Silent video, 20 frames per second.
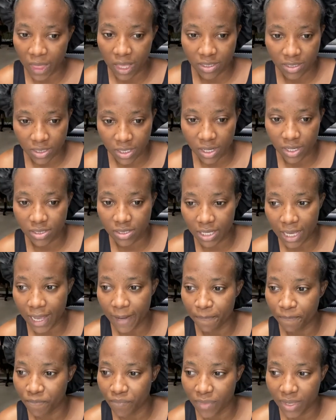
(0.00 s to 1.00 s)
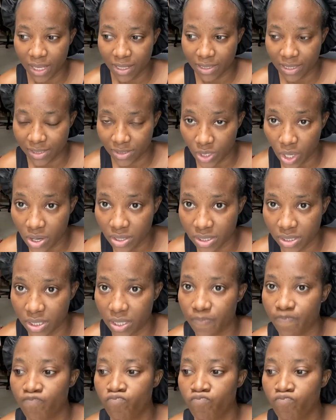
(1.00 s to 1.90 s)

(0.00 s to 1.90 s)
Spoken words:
it is dusty.